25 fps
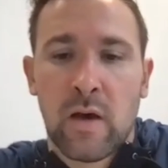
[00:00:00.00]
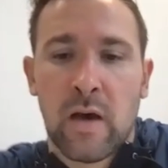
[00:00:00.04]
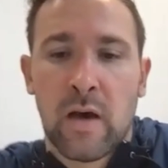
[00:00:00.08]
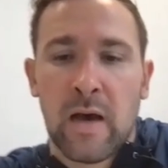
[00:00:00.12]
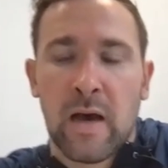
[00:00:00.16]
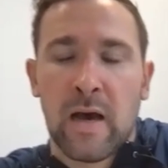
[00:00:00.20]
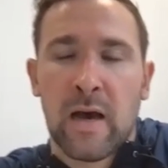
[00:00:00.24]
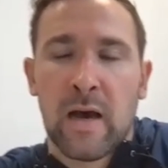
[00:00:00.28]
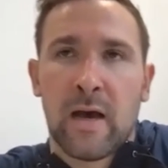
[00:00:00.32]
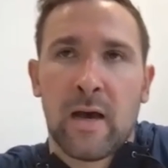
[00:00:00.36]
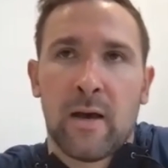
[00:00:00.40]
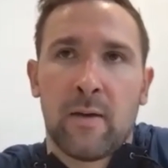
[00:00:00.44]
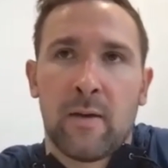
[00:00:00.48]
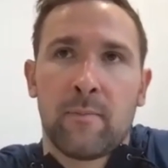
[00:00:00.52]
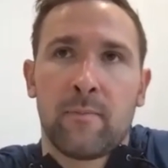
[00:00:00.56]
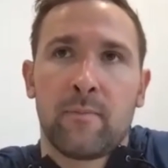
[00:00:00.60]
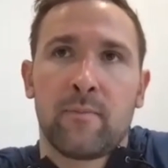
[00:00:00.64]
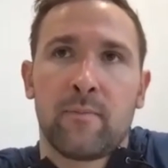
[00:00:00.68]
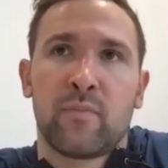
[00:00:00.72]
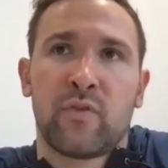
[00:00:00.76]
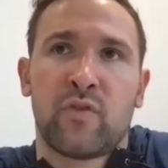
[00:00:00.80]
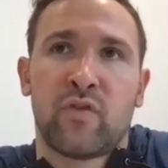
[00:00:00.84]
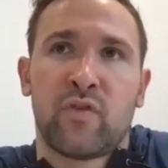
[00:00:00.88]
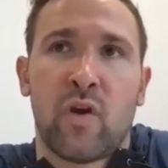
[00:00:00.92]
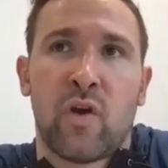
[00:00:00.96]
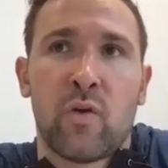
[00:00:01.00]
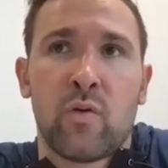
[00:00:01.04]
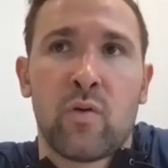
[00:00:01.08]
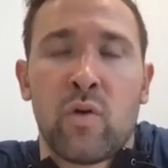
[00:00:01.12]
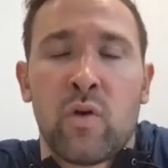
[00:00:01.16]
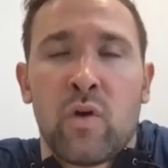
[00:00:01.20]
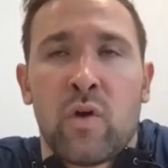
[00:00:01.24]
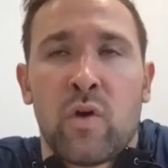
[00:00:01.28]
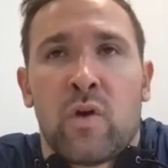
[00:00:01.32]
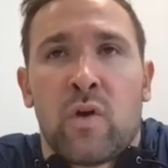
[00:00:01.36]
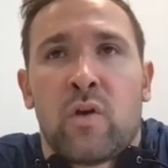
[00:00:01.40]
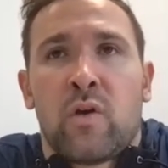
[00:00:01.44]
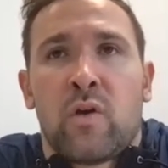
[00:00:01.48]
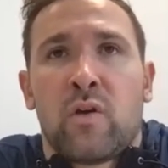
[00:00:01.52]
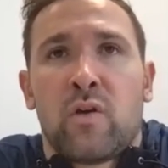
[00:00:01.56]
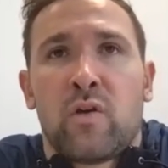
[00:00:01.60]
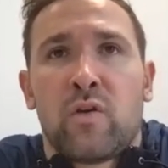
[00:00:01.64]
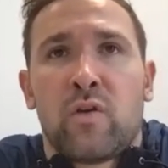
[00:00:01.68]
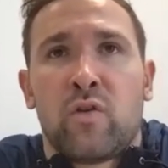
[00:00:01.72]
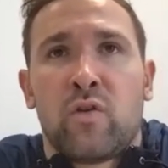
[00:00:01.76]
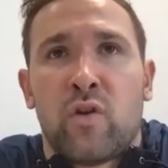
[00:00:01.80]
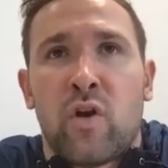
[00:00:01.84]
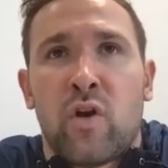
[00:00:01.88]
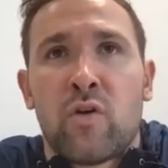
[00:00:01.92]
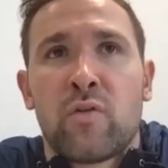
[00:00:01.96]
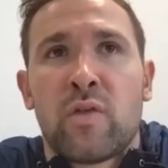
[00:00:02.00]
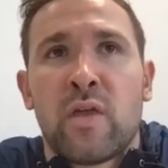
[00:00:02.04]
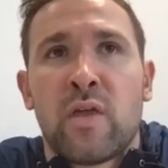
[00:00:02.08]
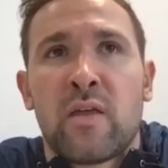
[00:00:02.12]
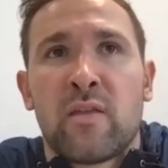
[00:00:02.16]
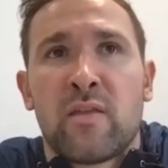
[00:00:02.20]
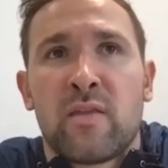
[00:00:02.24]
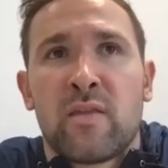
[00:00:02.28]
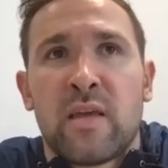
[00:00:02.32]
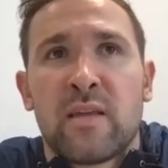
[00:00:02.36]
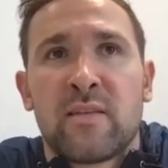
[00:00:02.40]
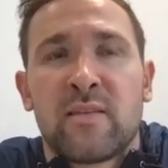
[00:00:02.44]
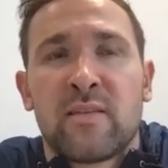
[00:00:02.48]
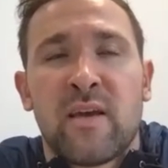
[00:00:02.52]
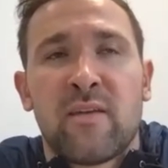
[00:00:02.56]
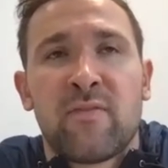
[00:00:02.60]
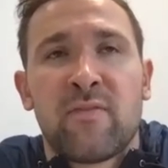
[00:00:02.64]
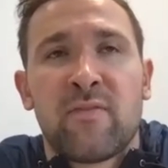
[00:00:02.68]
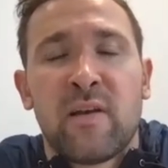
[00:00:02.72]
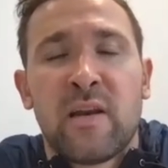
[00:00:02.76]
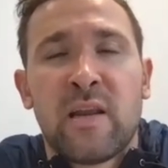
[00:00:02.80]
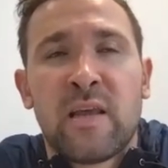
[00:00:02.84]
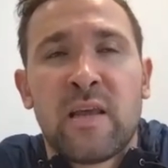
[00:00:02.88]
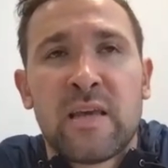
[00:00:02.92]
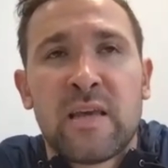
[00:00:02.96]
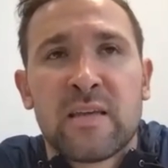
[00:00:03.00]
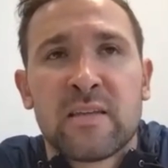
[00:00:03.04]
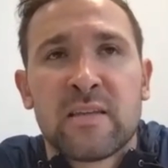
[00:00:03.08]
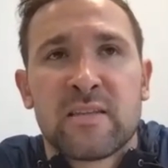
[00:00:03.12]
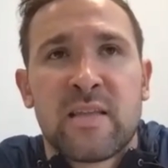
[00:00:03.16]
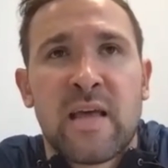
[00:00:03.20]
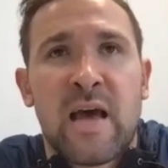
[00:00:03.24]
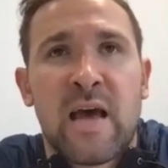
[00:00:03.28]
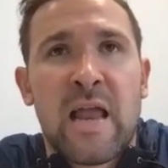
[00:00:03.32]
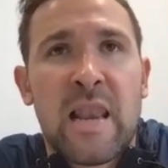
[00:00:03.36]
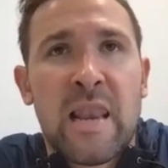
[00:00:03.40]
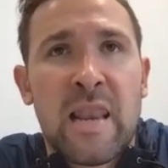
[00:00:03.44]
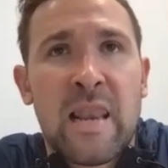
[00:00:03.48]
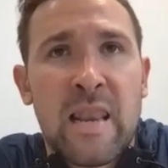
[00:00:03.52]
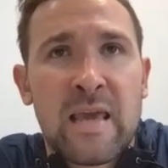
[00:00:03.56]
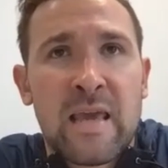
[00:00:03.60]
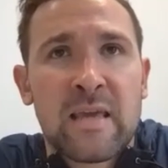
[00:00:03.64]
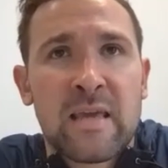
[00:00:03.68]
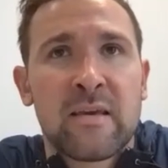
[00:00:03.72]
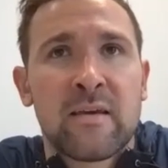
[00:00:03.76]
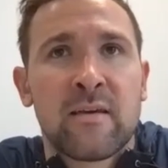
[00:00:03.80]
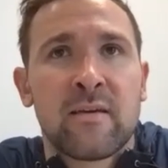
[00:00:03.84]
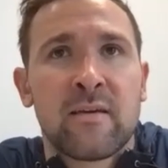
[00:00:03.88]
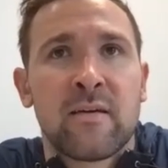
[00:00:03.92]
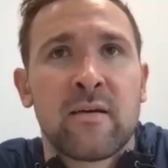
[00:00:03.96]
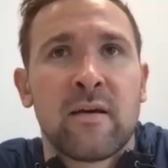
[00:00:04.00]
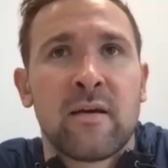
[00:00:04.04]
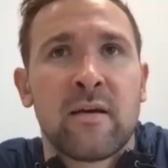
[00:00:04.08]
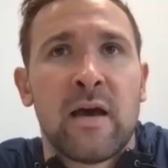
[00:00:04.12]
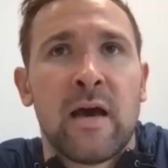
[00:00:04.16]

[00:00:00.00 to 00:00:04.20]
So, you know, there definitely is that link.